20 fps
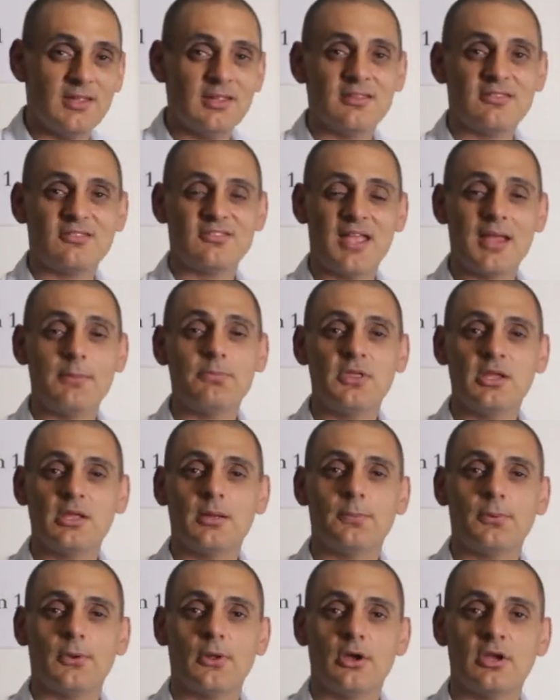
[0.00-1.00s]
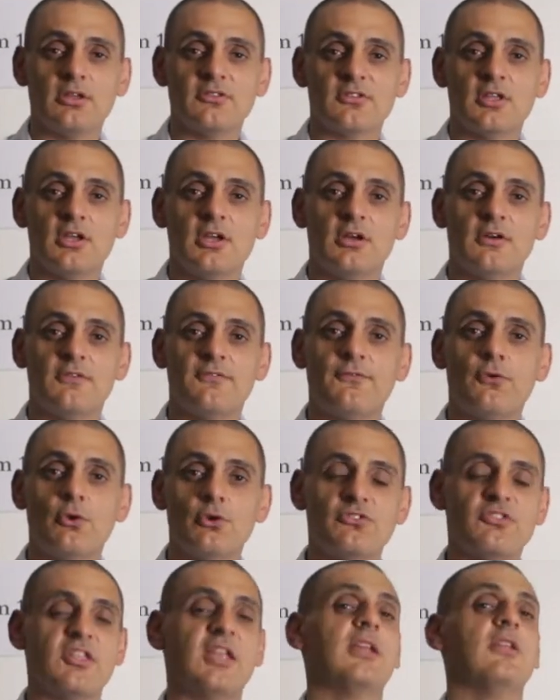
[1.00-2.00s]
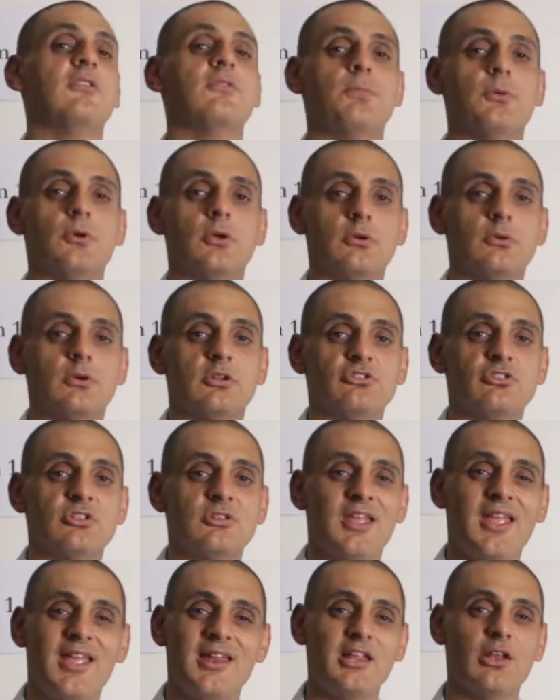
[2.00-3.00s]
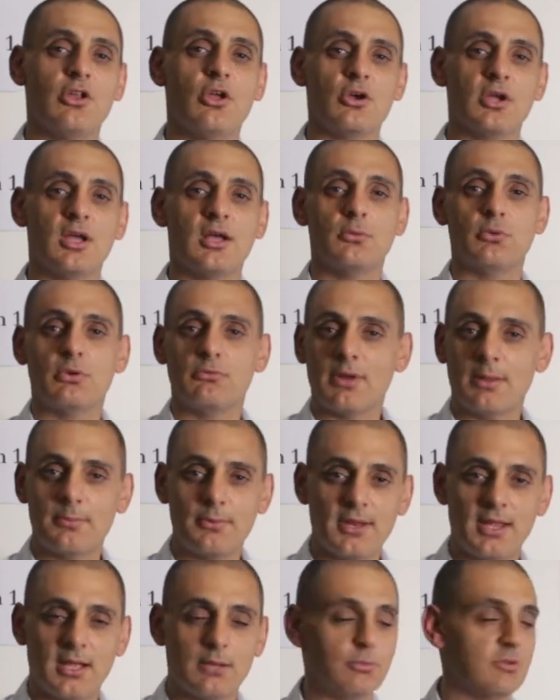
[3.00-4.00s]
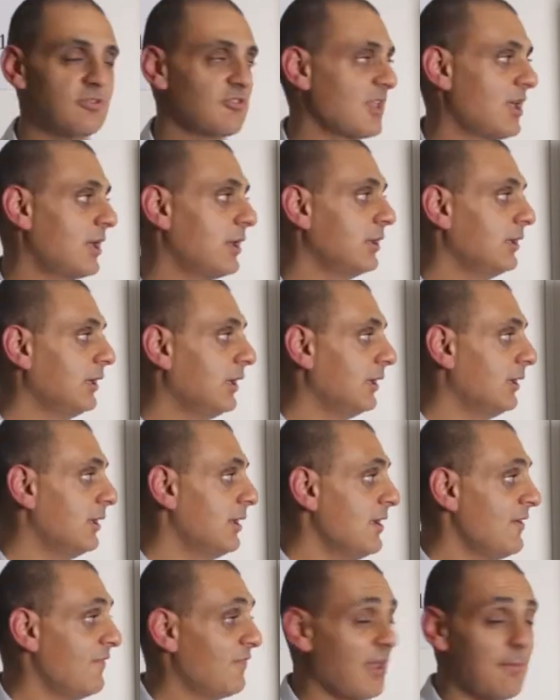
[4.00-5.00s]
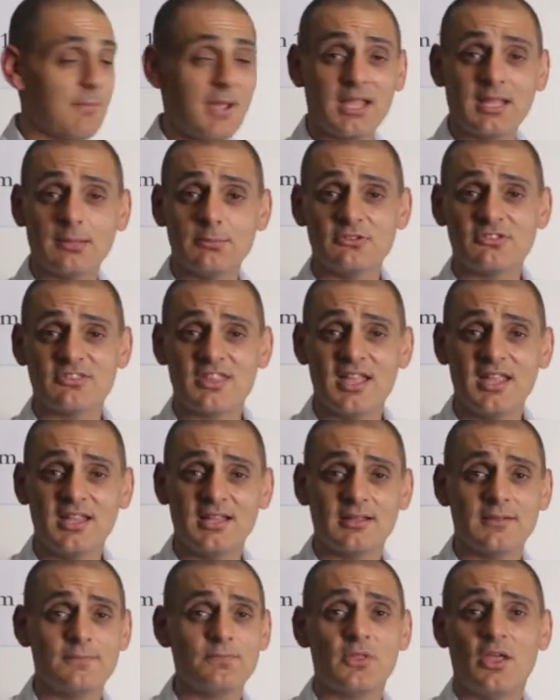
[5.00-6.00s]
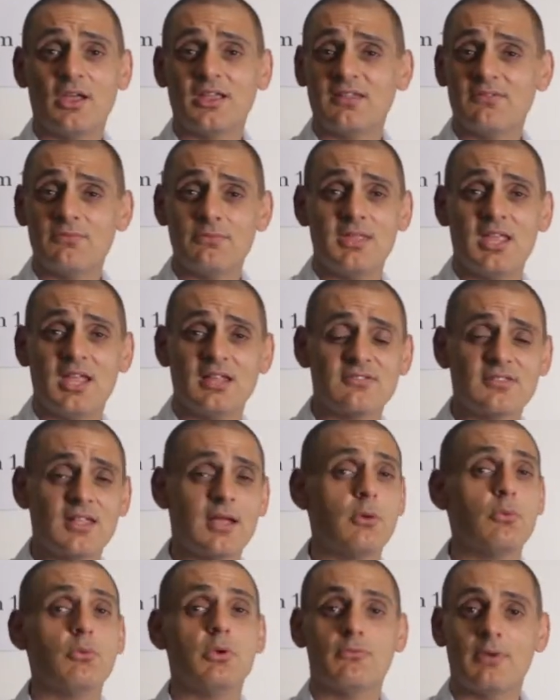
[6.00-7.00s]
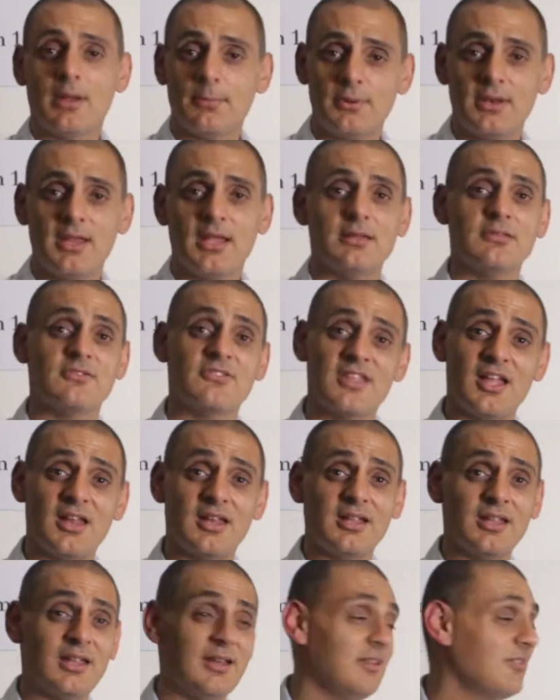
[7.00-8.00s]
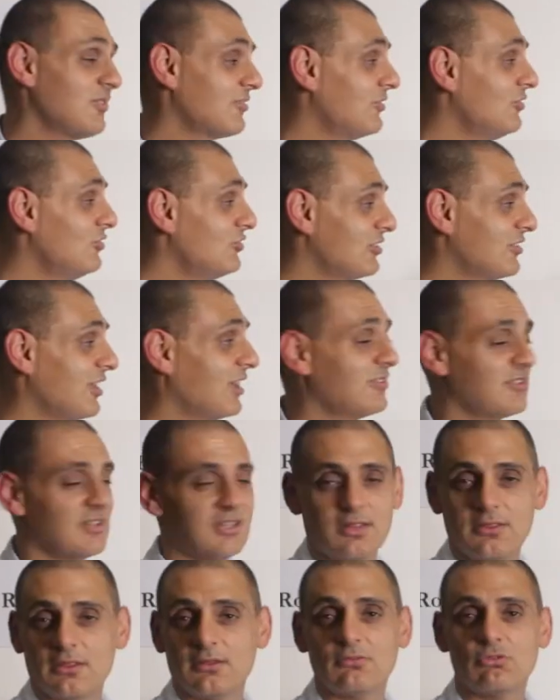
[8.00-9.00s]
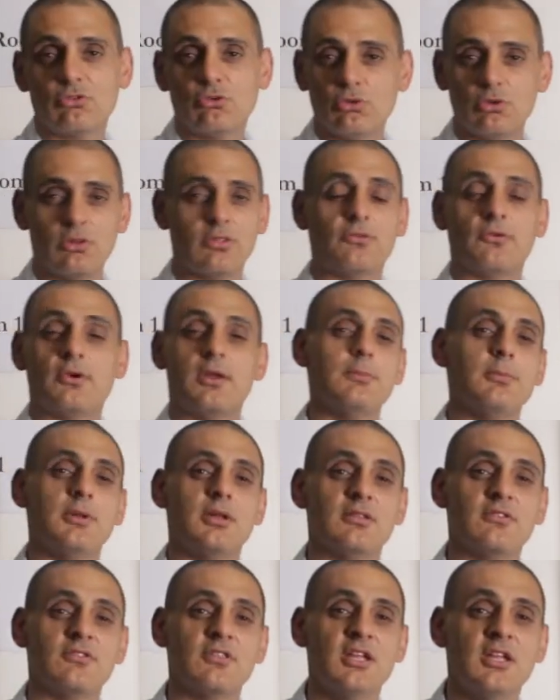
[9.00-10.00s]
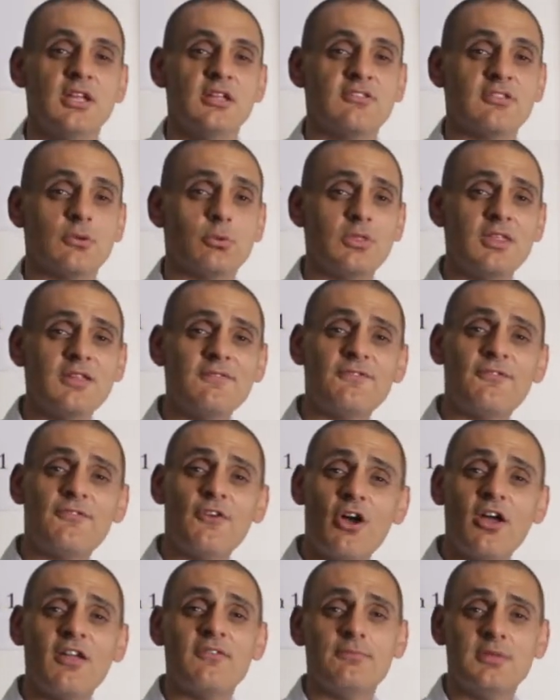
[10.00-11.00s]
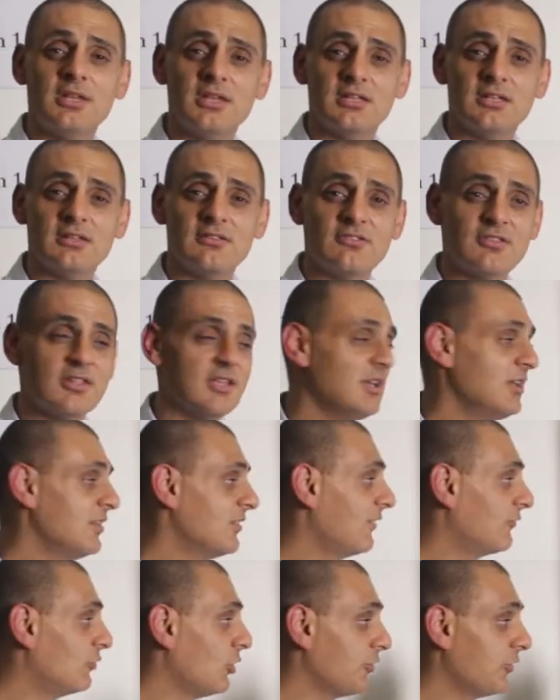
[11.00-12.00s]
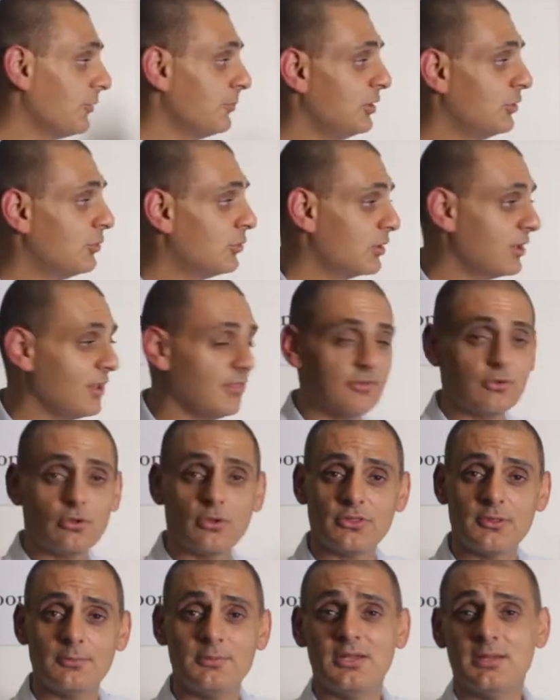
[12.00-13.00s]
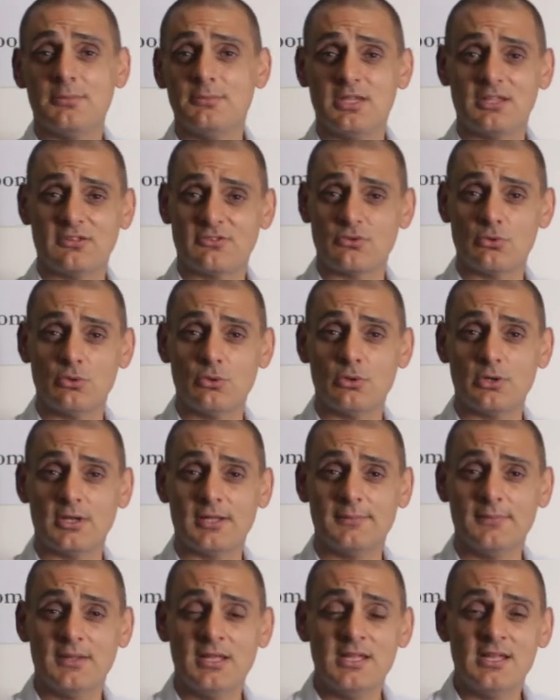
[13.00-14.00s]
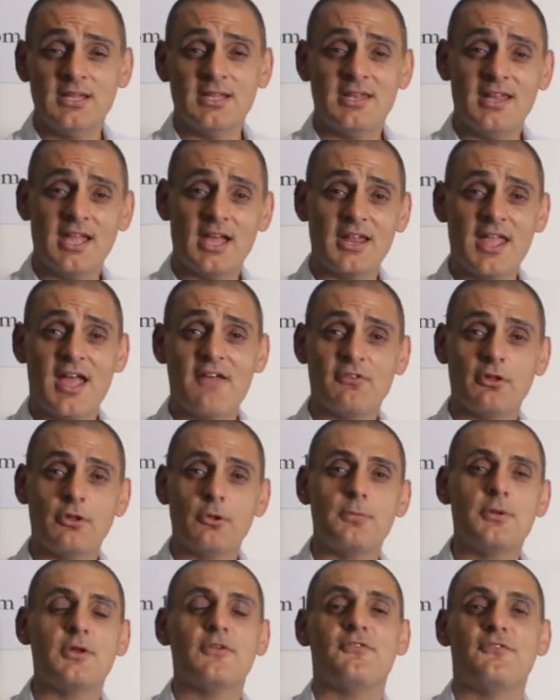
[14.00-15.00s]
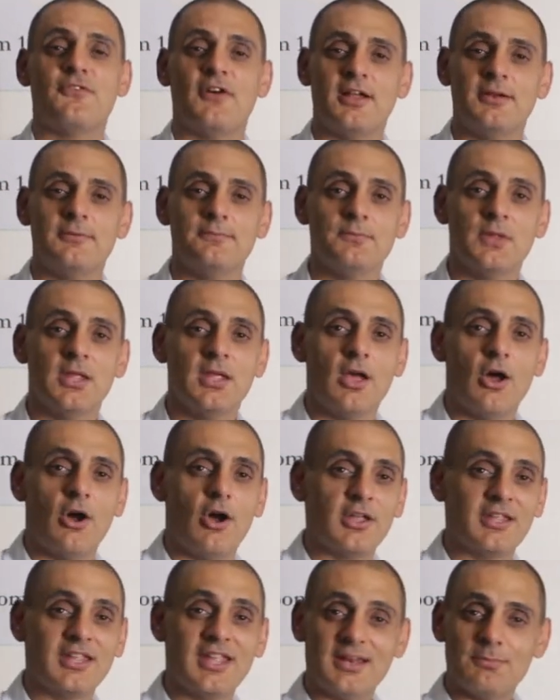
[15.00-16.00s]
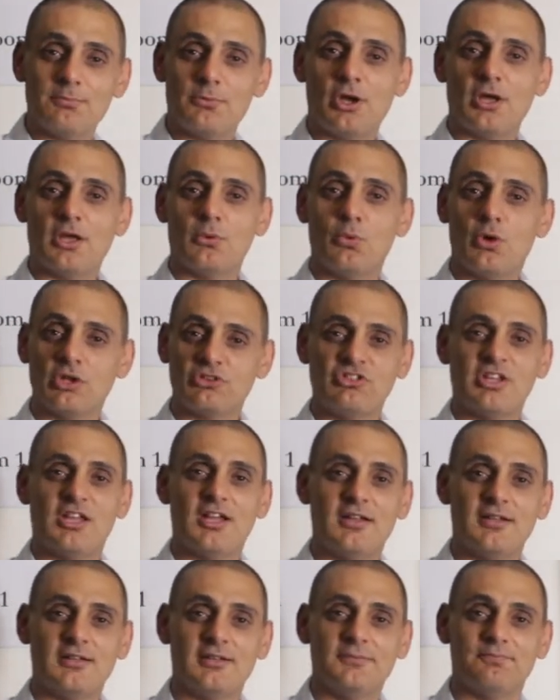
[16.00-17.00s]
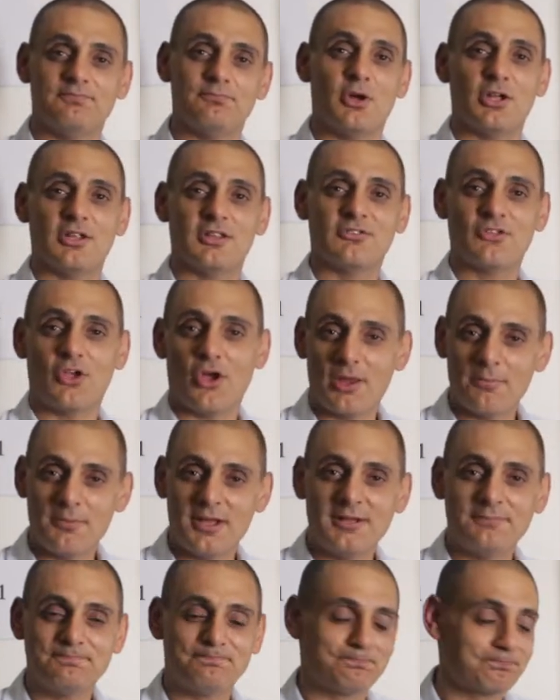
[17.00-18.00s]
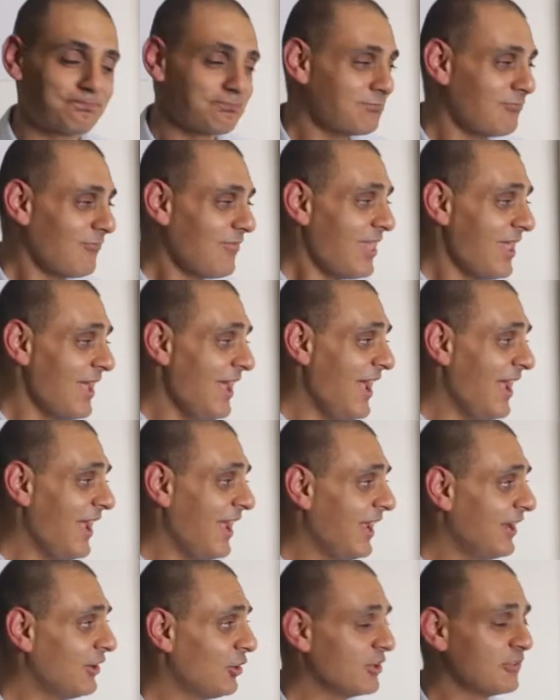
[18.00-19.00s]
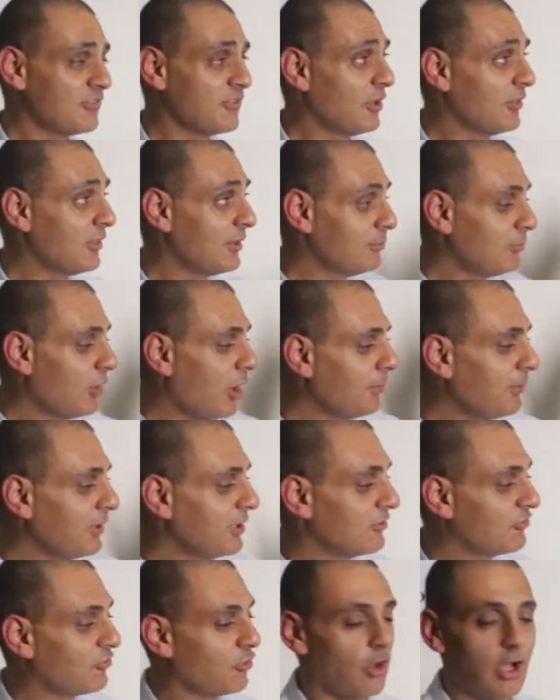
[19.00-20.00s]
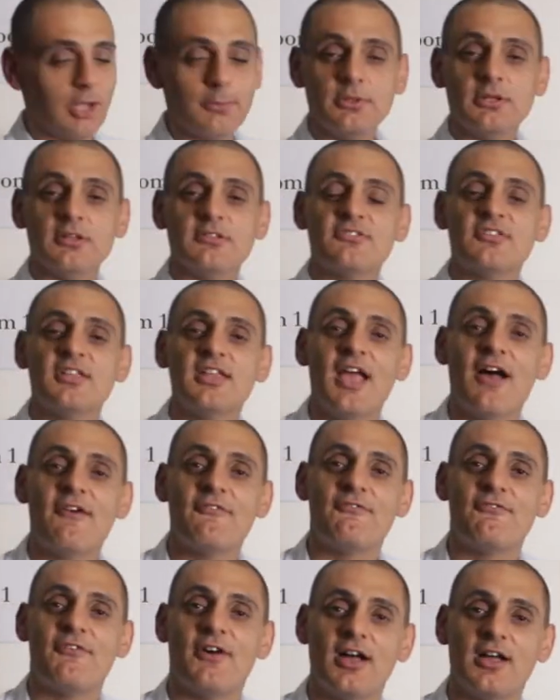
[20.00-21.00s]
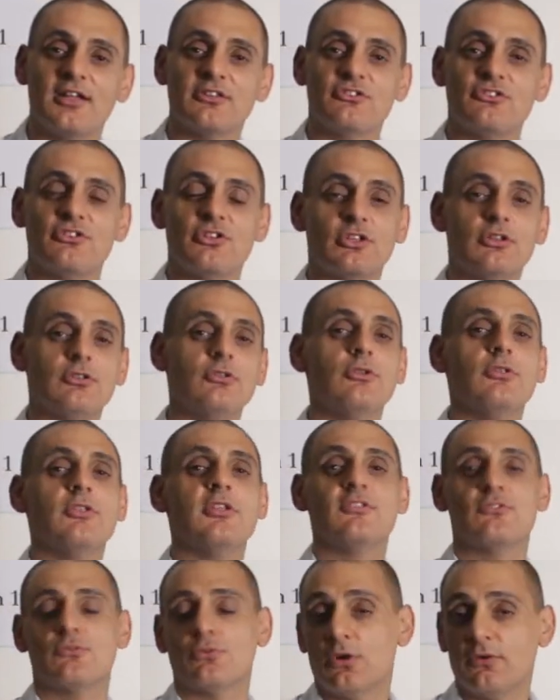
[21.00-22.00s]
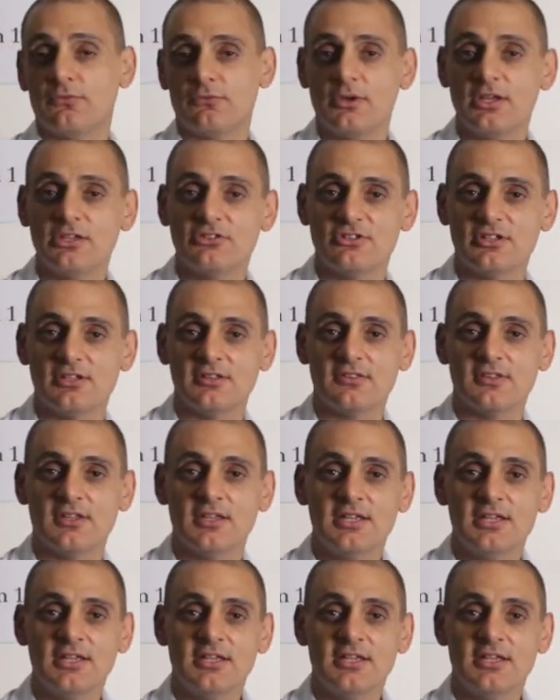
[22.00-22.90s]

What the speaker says: Same thing applies, 4 seconds per question. Any longer, we rub it out, we start again. If they make a mistake, I give them the answer, we rub it out and start again. This usually takes another 2 to 3 minutes. So within 5 minutes, they've got them in order, got them in a mixed order. Now to have a little bit of fun, I get my watch out, my timer, and I tell them, I'm going to time you to see how fast you can do these 12 questions.